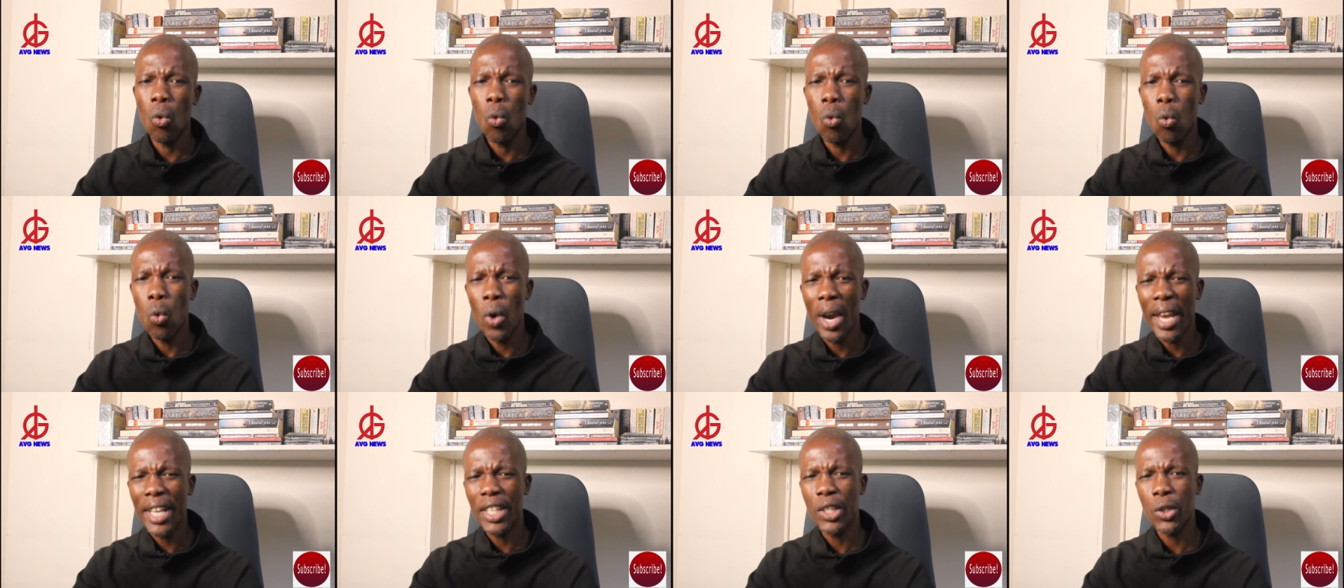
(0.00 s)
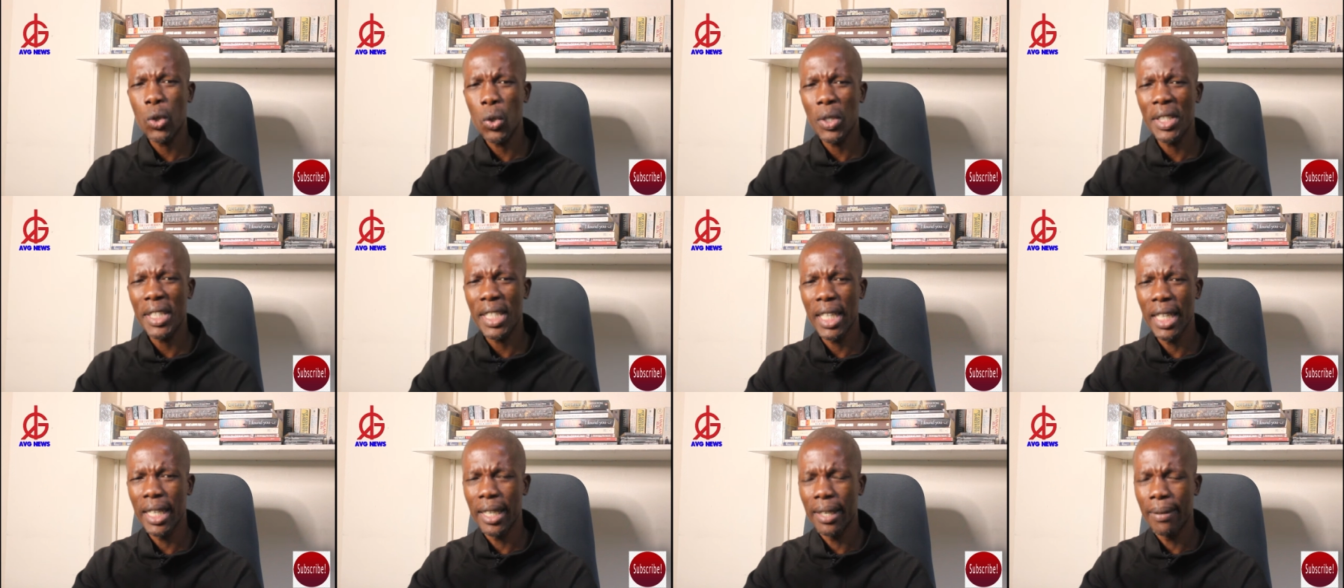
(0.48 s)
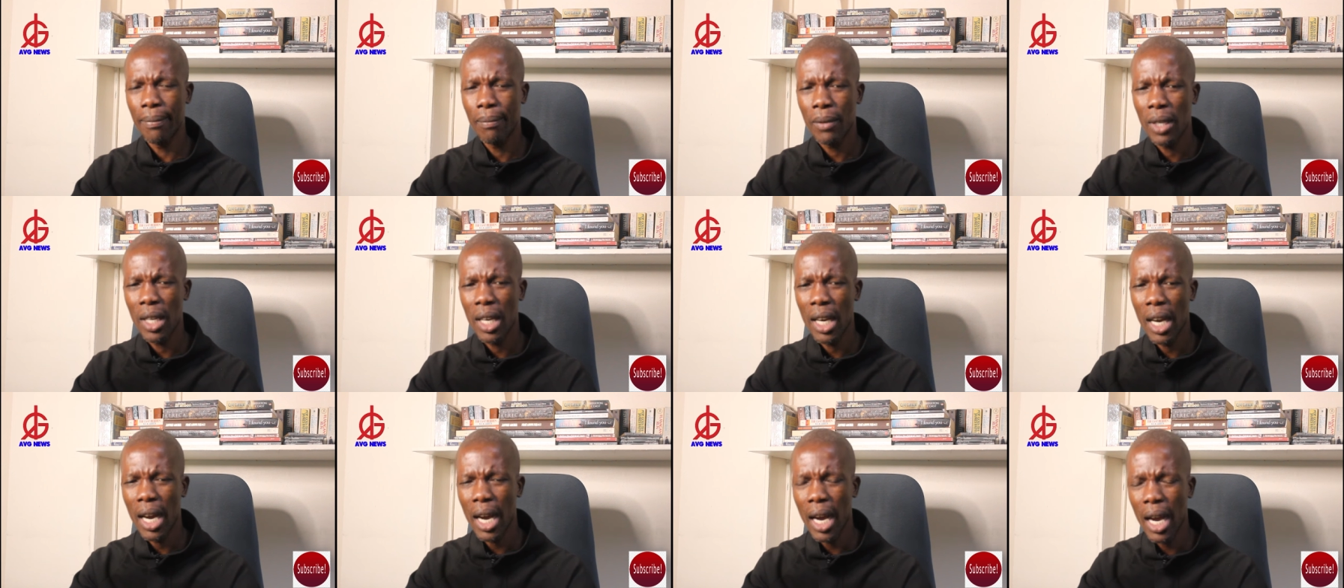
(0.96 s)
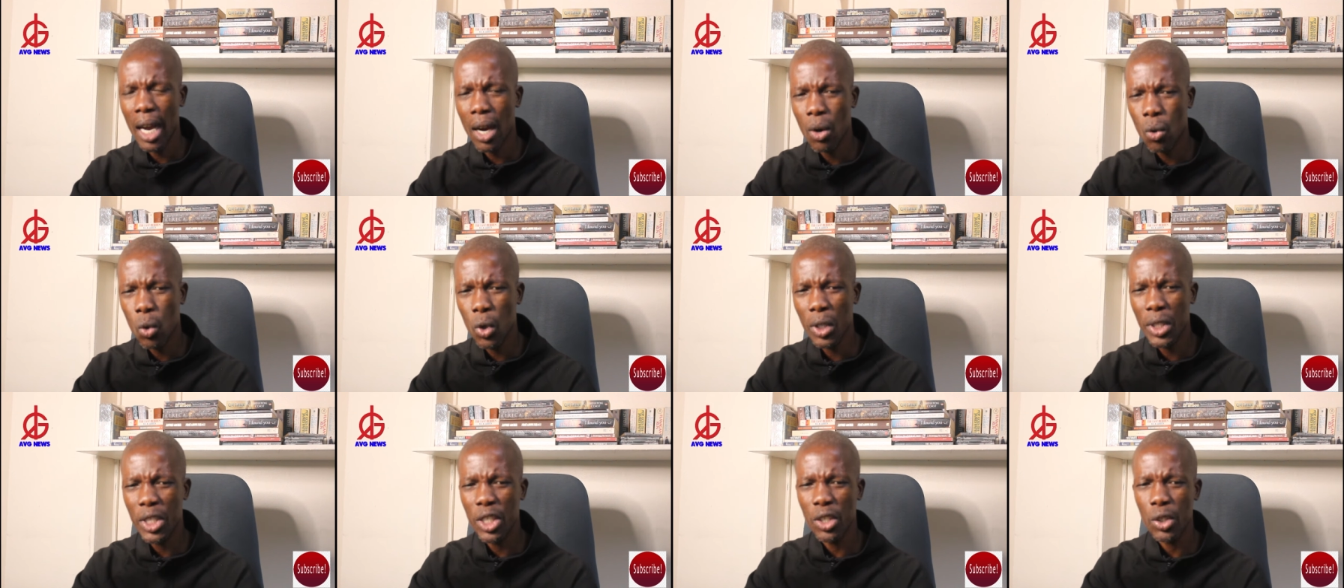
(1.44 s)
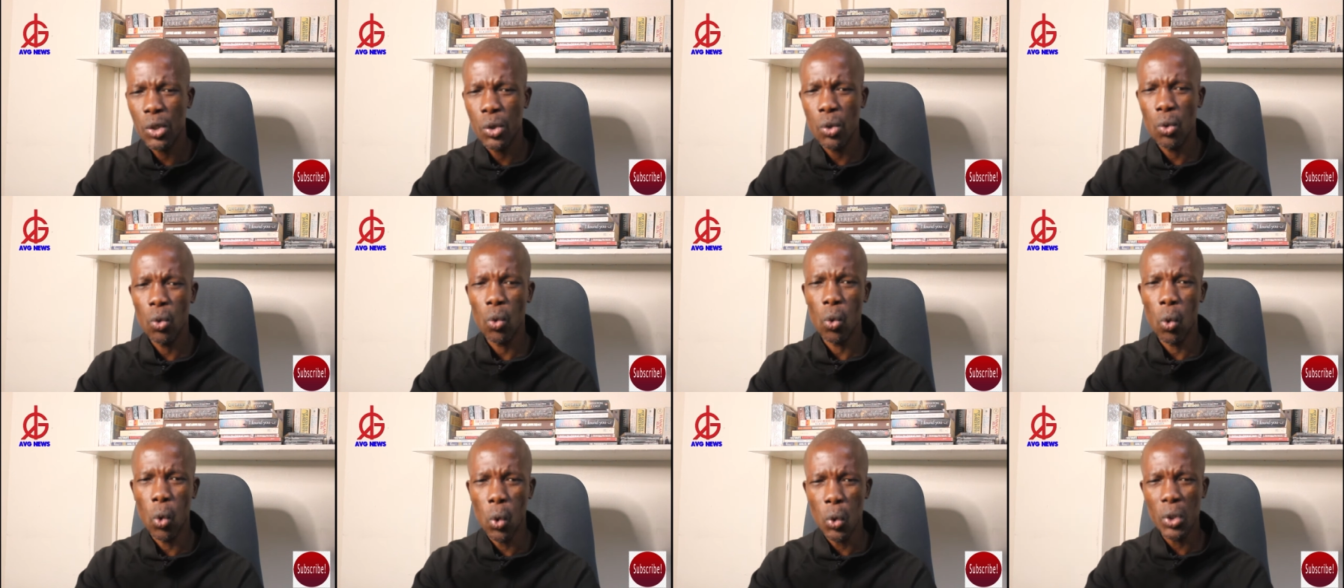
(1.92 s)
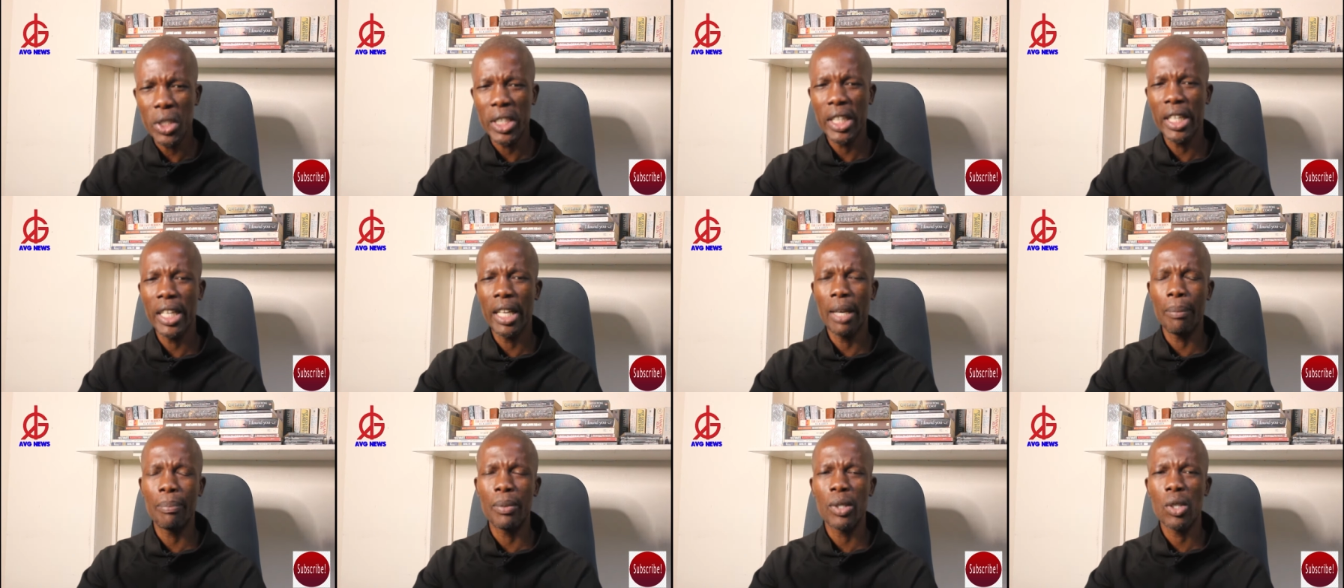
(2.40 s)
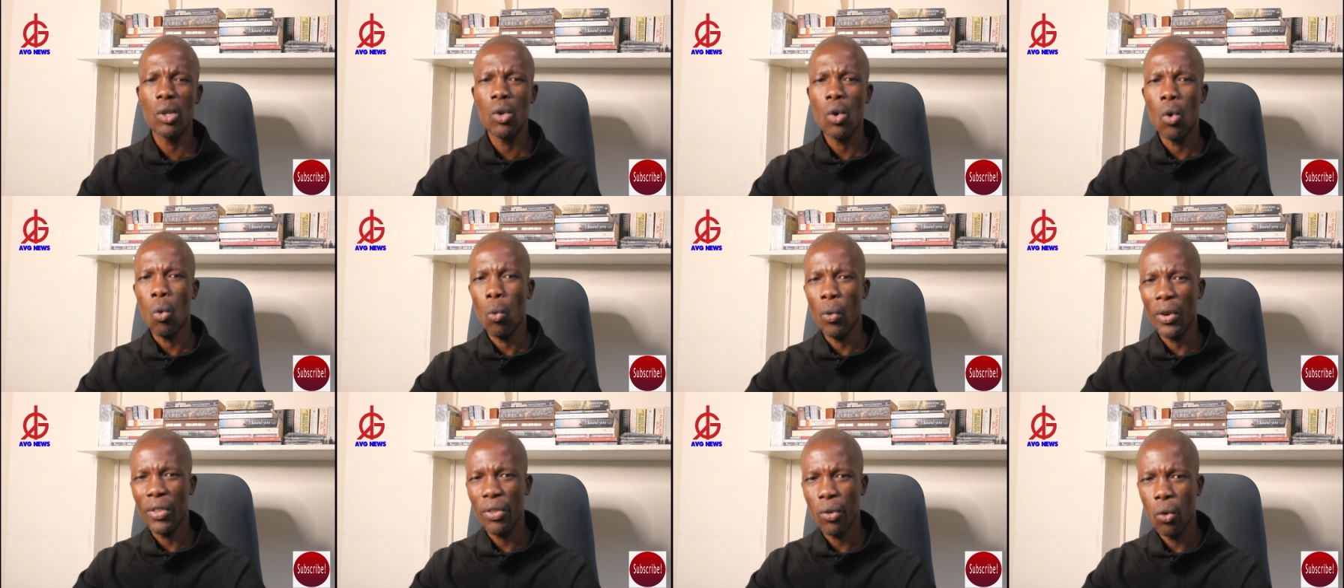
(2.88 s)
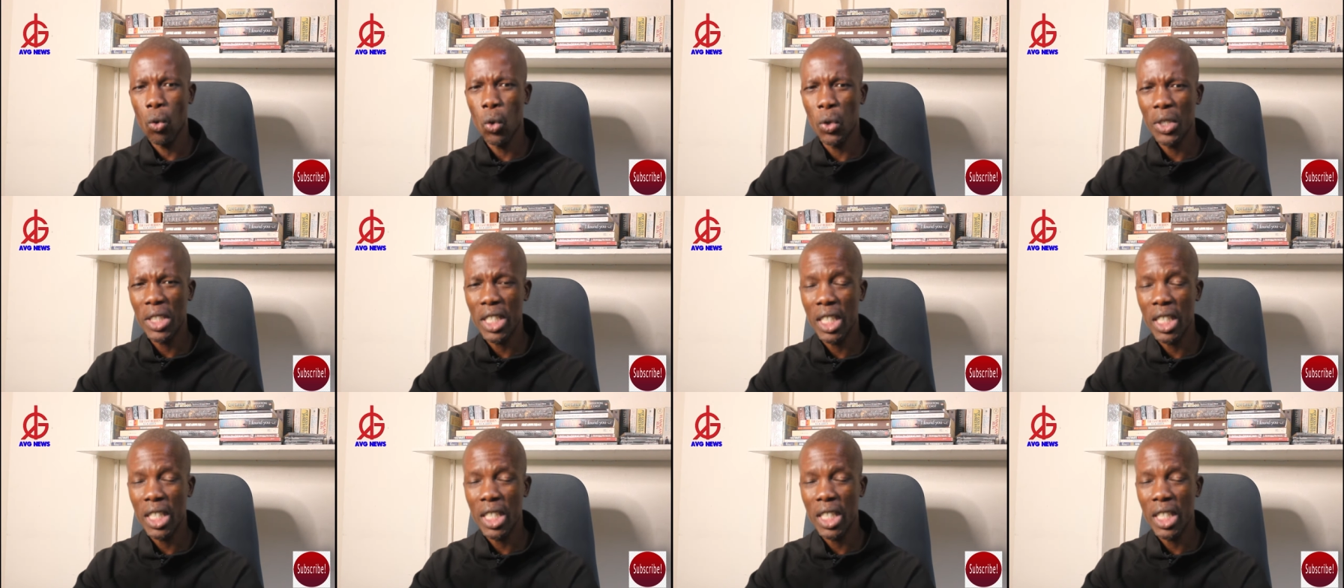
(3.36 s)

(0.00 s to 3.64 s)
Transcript: were chosen according to who slept with who.